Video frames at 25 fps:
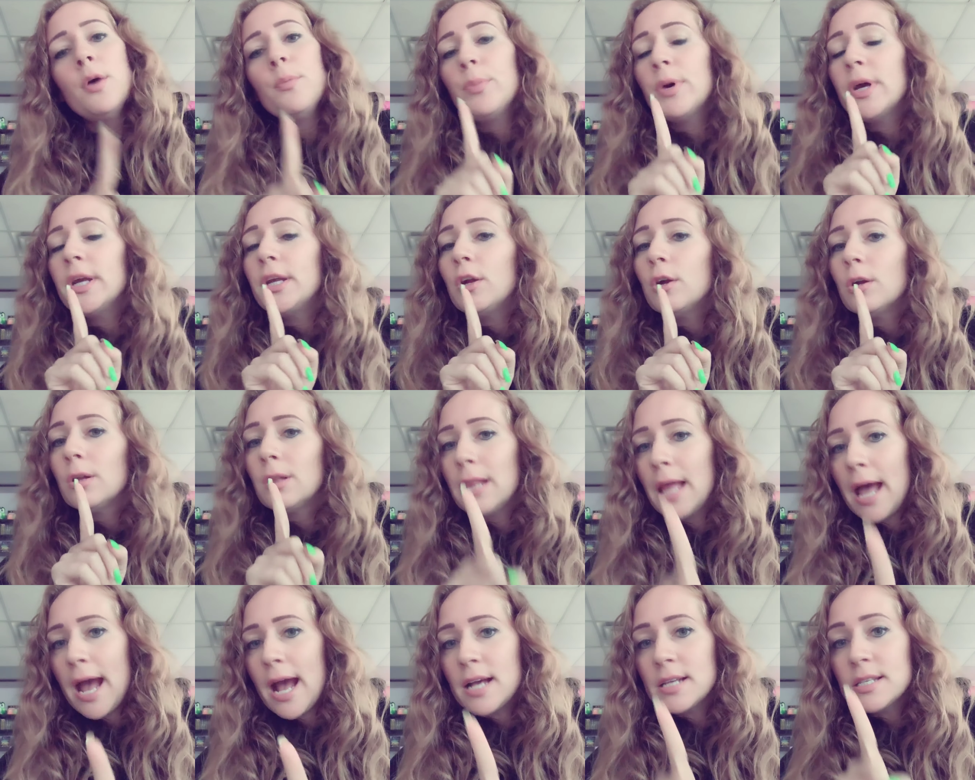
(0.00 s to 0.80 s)
But your
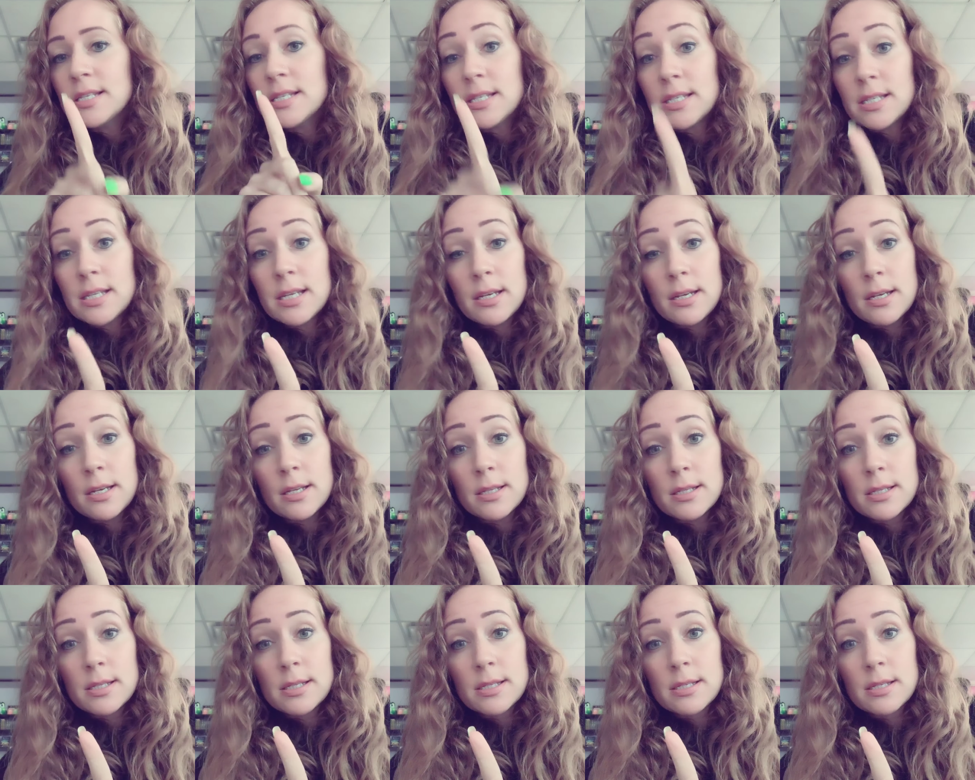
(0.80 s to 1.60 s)
last
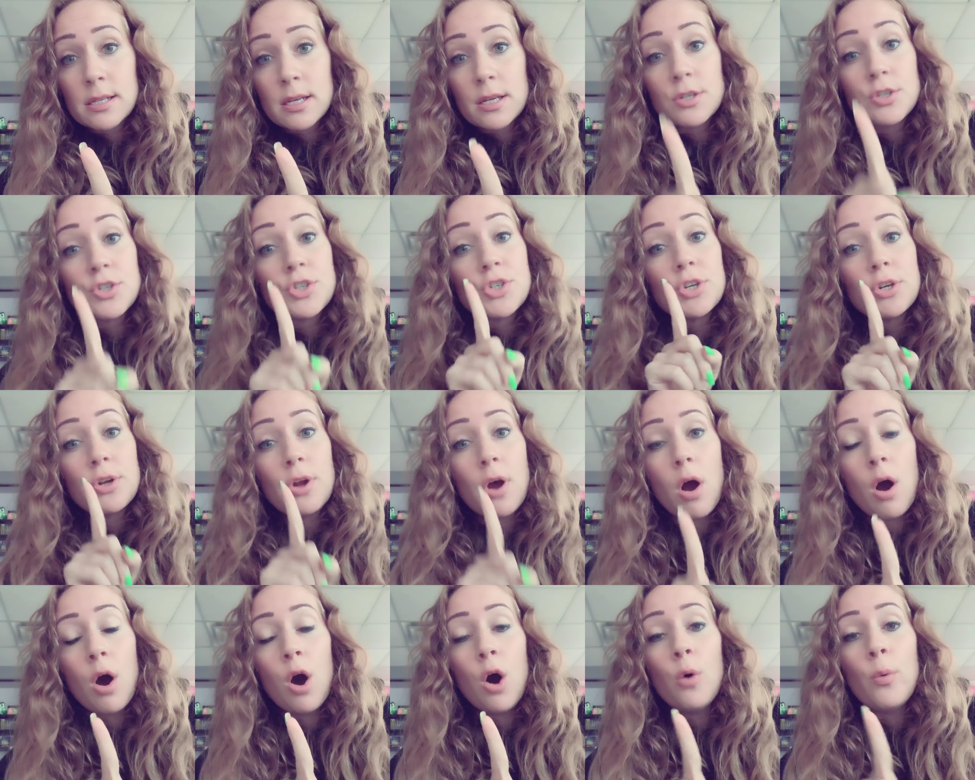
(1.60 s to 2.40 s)
sentence should
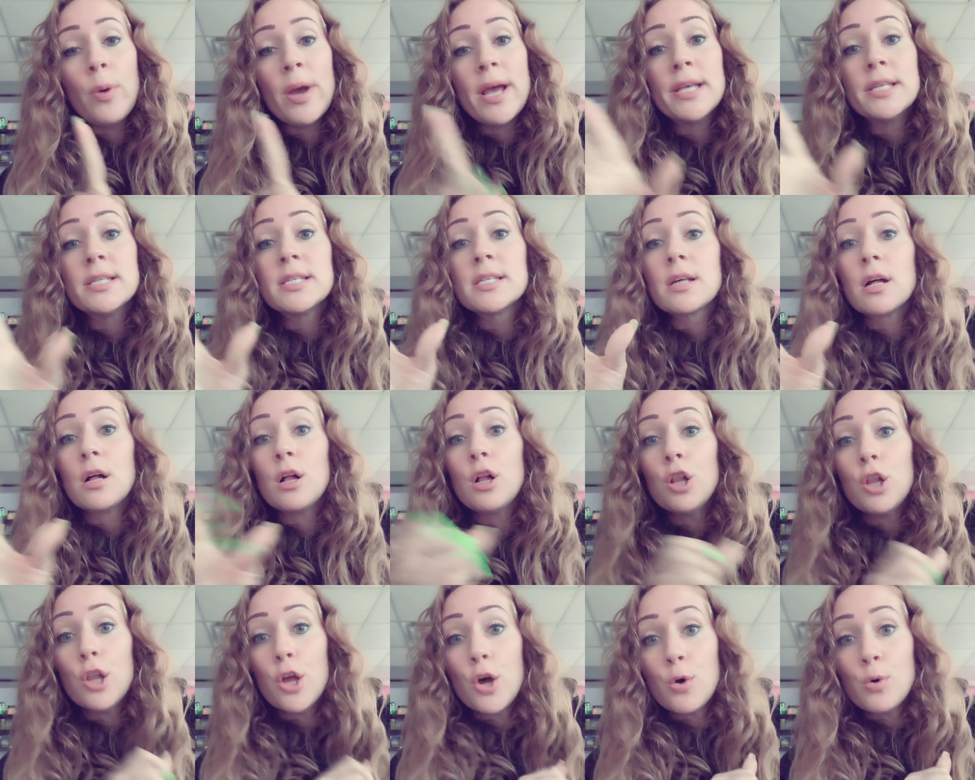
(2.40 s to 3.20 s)
always
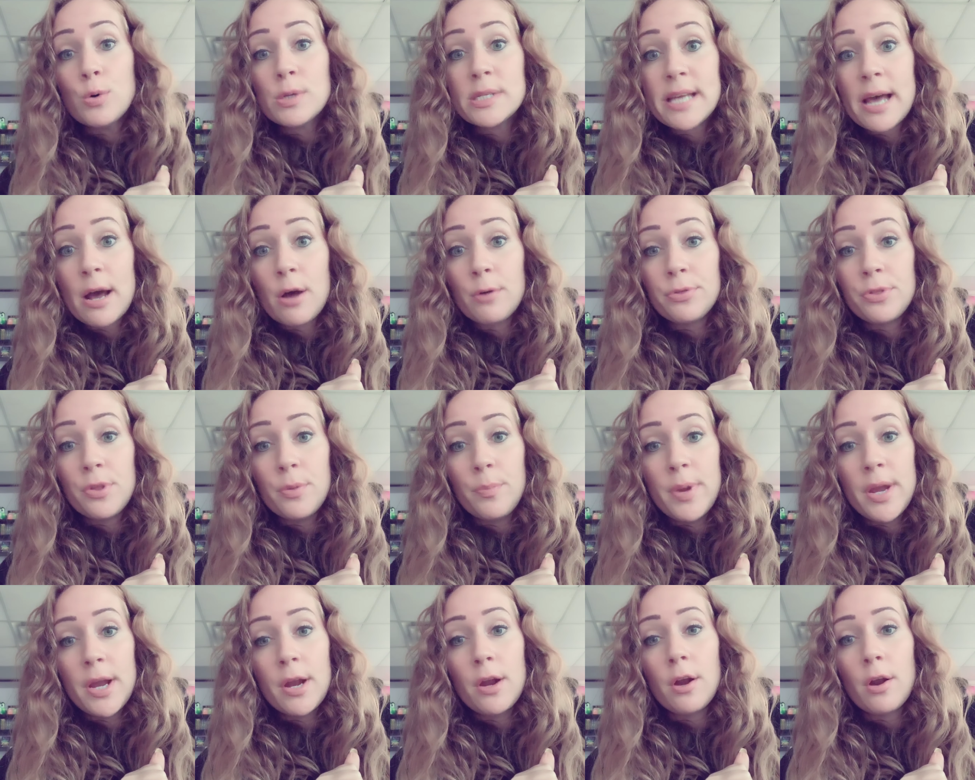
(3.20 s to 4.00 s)
close out the
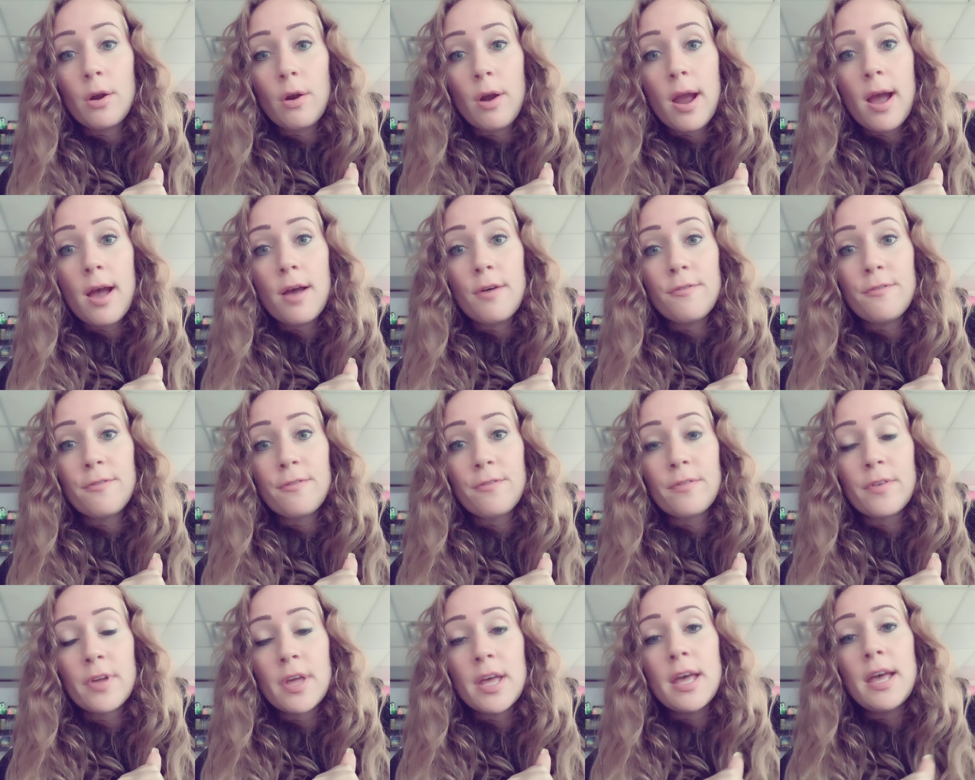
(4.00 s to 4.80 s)
paragraph.
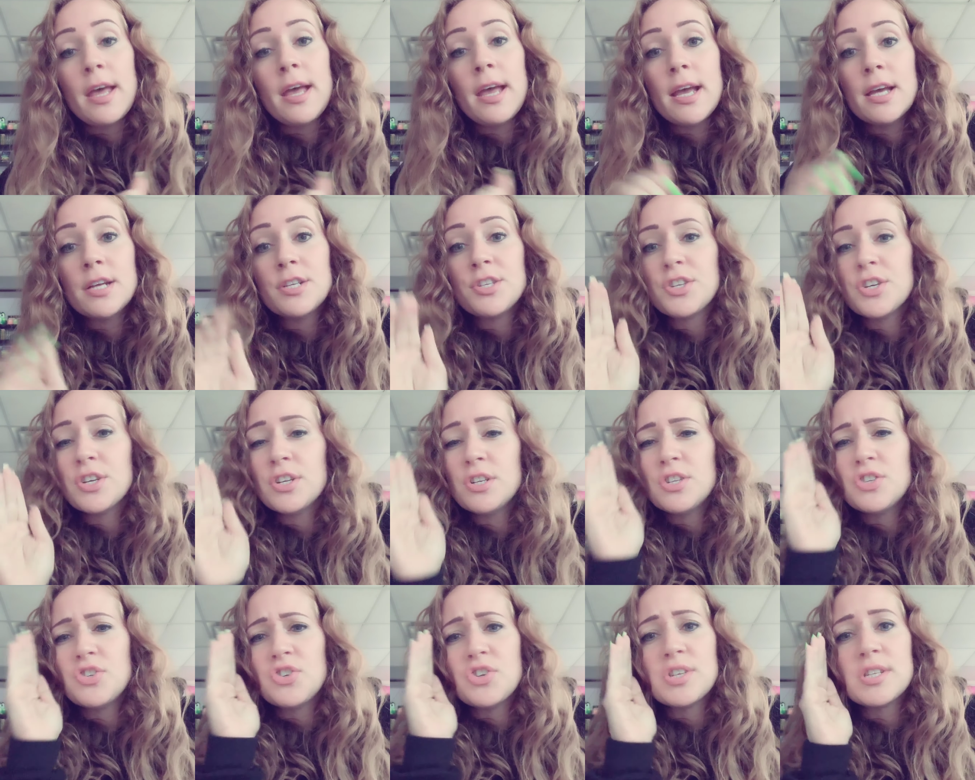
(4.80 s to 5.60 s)
It
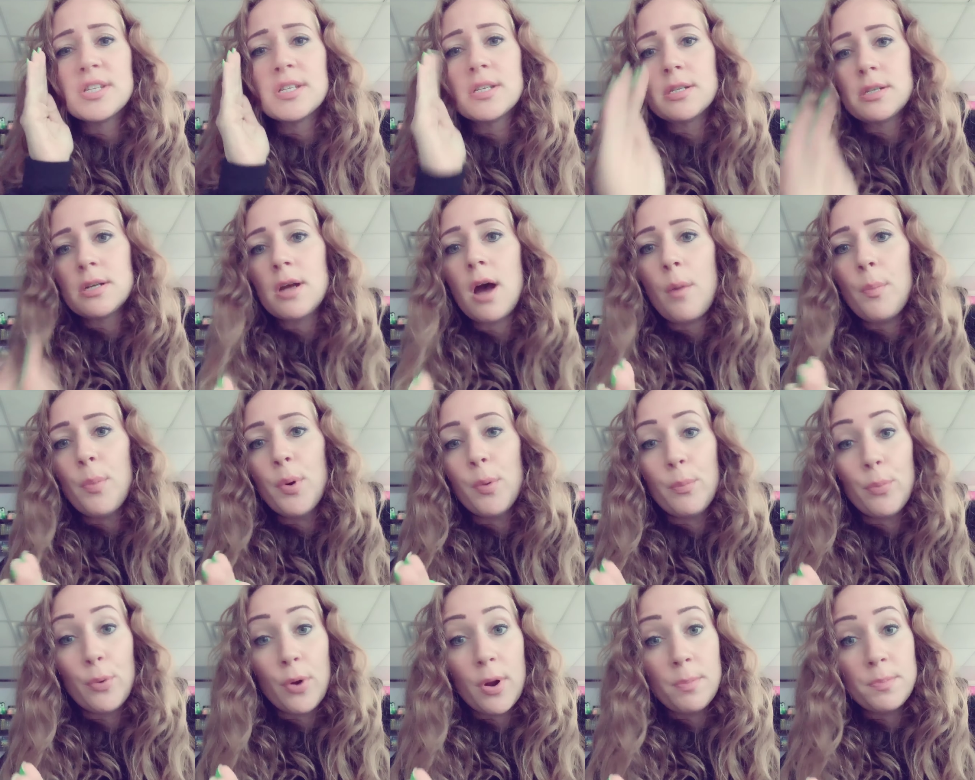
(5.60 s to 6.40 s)
shouldn't just stop
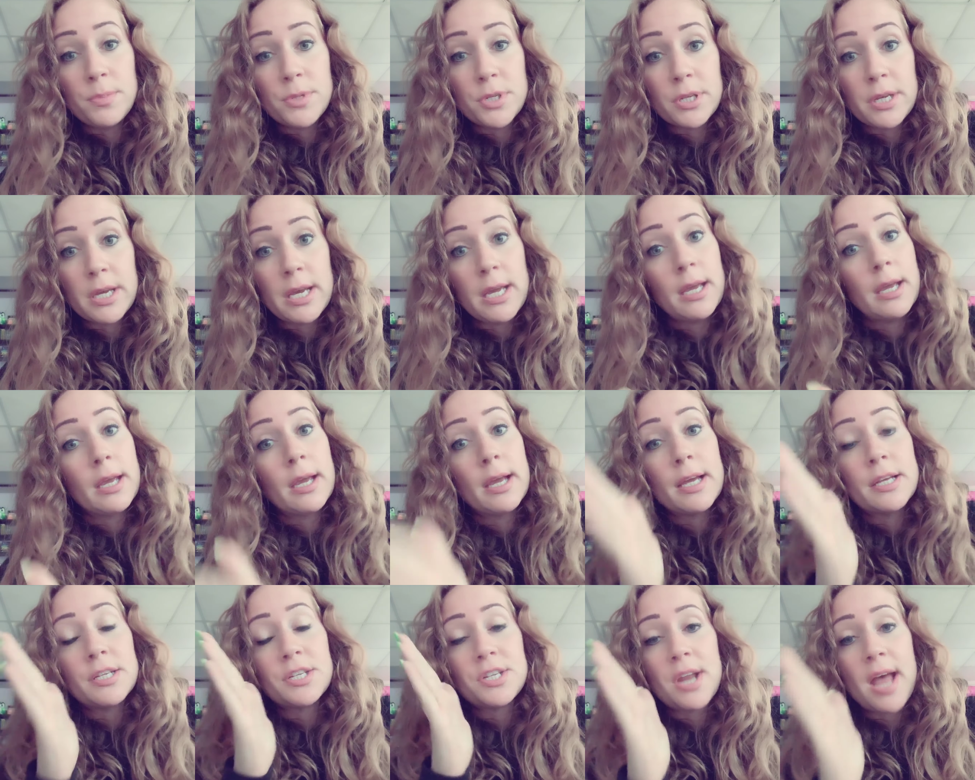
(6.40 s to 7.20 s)
abruptly.
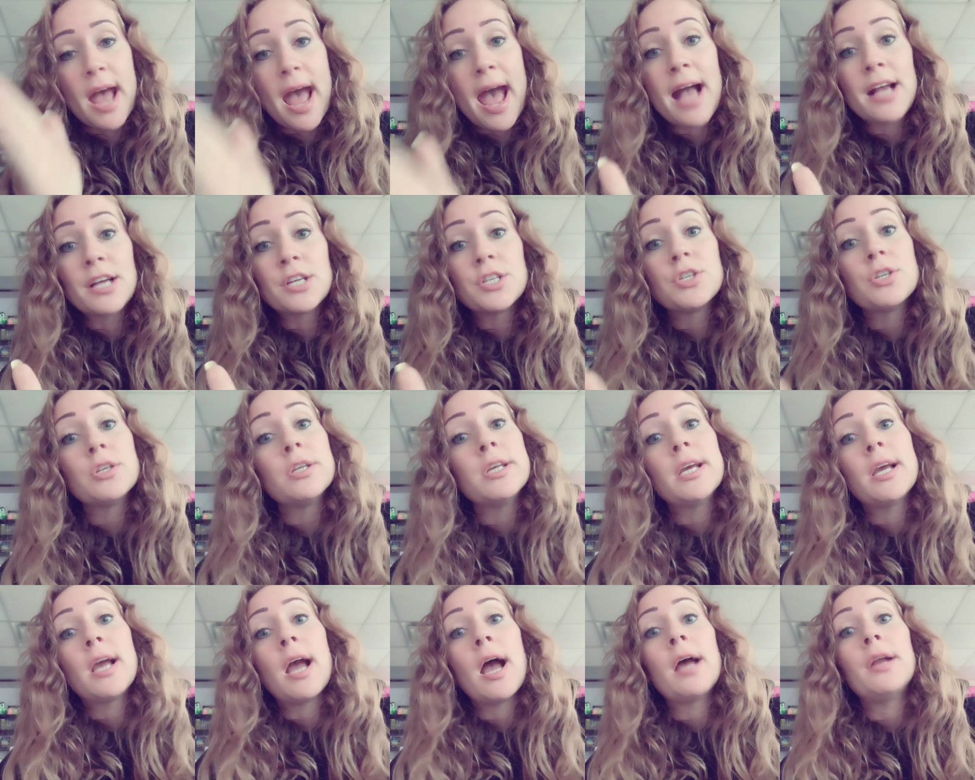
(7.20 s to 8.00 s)
It should
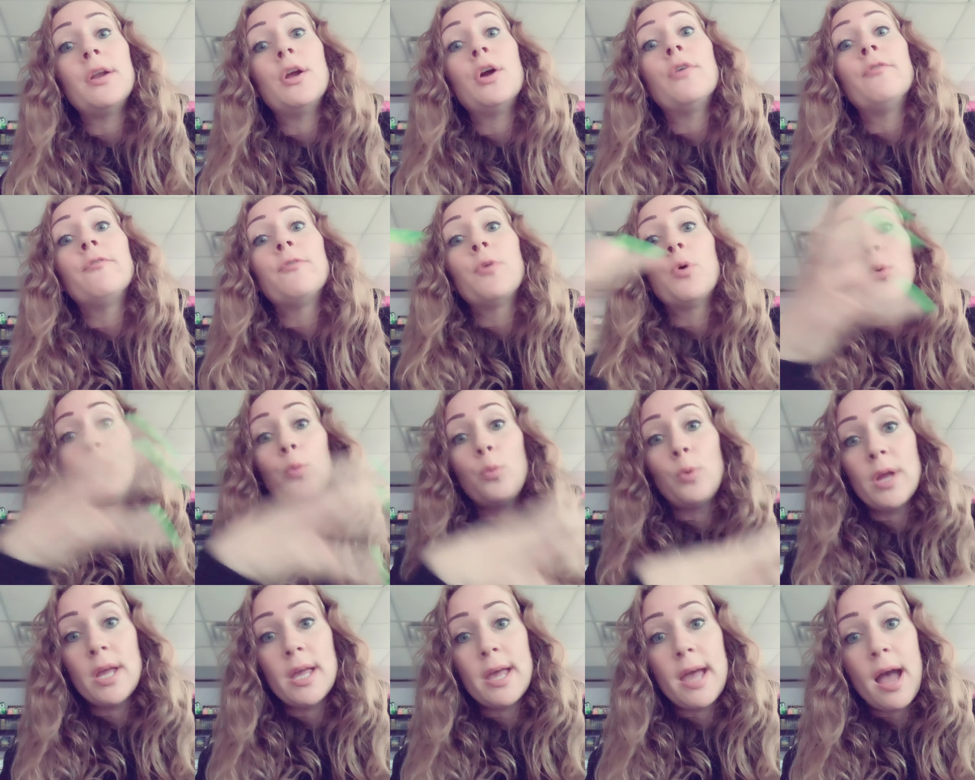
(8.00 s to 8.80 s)
actually kind of
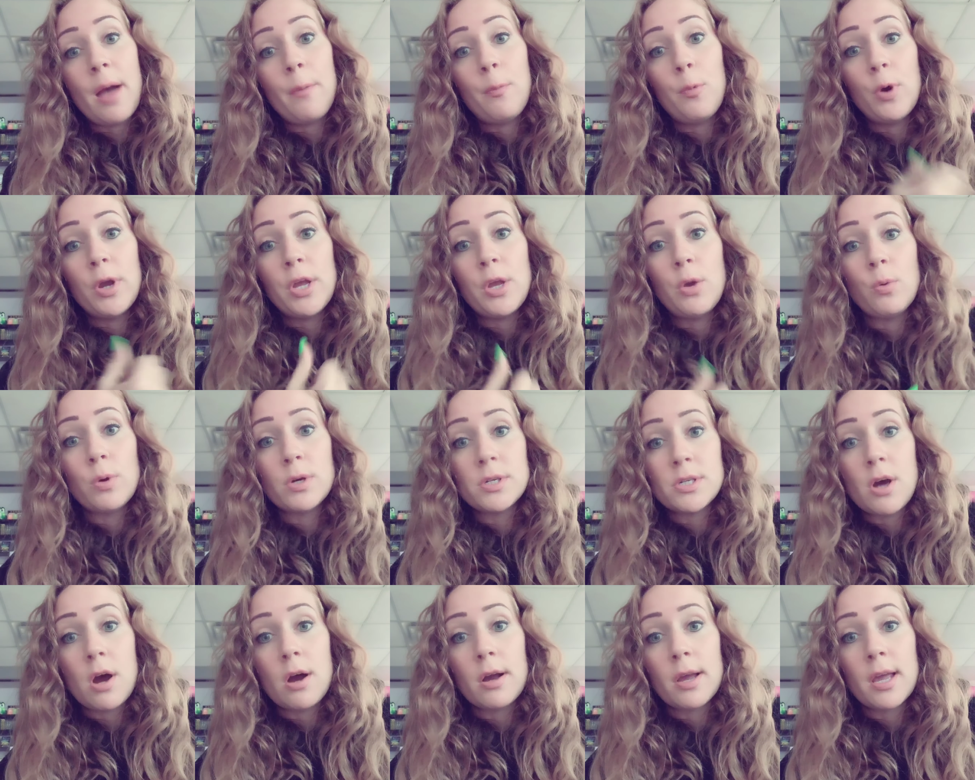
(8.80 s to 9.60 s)
recap what you were
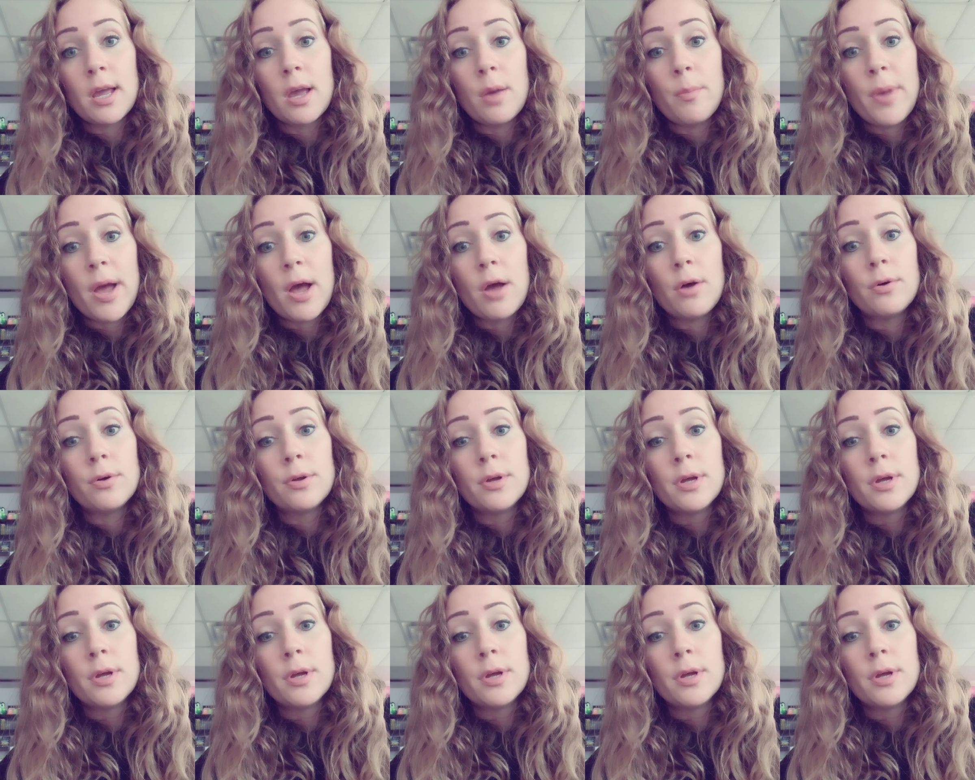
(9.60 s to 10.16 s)
talking about.